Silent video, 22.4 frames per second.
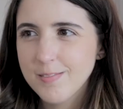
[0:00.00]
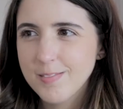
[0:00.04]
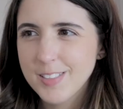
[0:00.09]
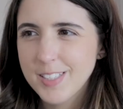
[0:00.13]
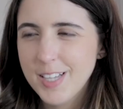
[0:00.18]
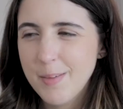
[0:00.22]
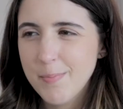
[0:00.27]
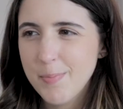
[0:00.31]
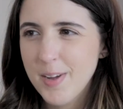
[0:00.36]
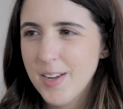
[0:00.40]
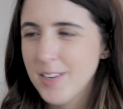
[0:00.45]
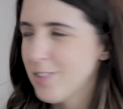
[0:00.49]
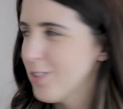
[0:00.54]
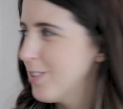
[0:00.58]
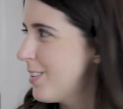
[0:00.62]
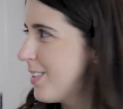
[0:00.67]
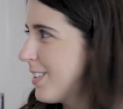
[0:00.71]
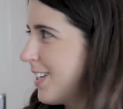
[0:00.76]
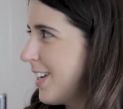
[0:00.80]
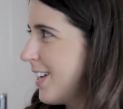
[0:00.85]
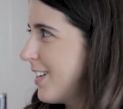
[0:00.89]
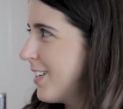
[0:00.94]
Saint
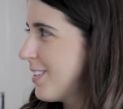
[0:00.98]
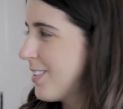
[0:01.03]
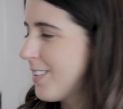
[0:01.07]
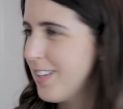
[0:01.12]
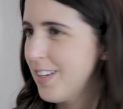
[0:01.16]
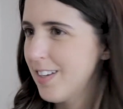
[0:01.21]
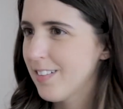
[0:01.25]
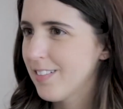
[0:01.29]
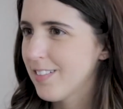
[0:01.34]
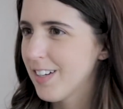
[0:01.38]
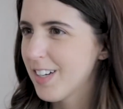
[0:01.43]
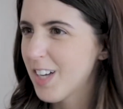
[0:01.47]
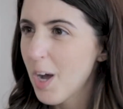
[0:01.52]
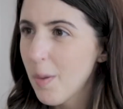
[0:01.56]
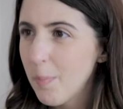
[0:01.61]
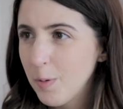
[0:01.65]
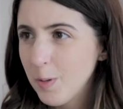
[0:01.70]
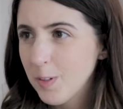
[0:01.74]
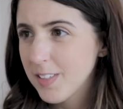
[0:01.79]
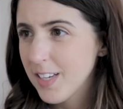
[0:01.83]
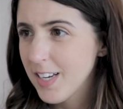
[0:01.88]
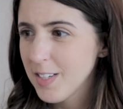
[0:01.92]
Patrick's Day is like a
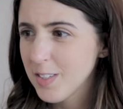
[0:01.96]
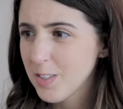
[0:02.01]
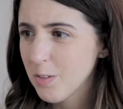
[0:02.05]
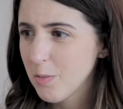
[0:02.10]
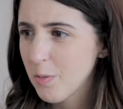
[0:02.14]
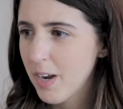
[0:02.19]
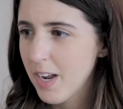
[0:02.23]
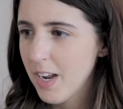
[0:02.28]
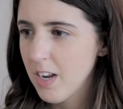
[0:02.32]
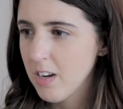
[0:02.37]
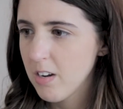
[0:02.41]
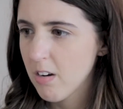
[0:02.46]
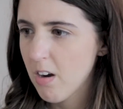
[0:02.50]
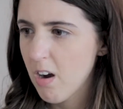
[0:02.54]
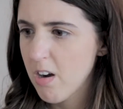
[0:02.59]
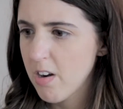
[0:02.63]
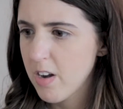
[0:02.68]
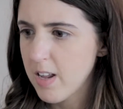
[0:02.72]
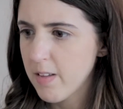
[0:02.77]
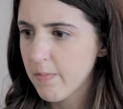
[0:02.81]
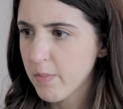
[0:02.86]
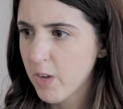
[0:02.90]
couple of days away and you're
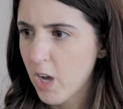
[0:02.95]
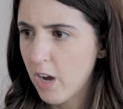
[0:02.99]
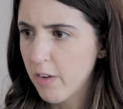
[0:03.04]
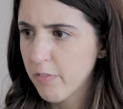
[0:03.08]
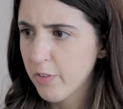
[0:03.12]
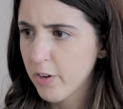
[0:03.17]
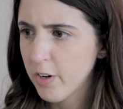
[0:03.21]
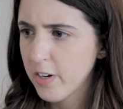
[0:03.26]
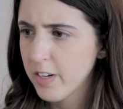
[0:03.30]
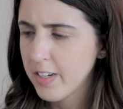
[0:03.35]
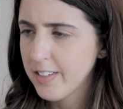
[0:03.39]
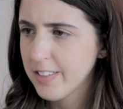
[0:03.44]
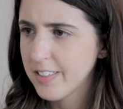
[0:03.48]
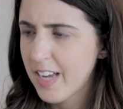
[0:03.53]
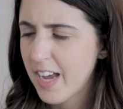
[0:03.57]
already covered in